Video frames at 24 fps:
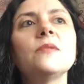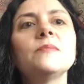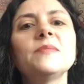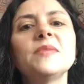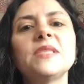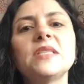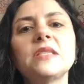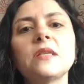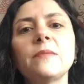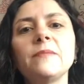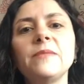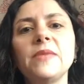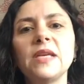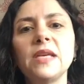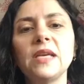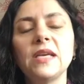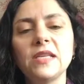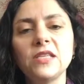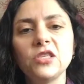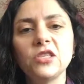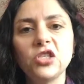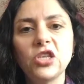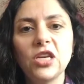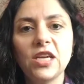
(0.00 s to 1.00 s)
something
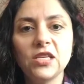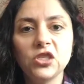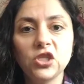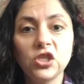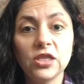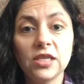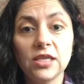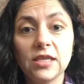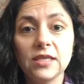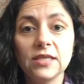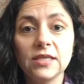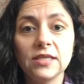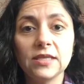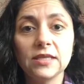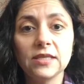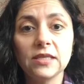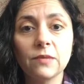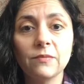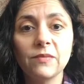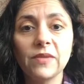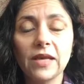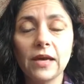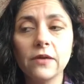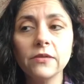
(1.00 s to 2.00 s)
and changing it into
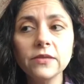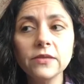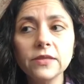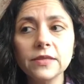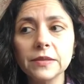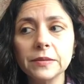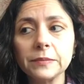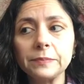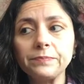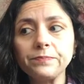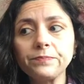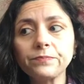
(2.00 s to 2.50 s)
something else.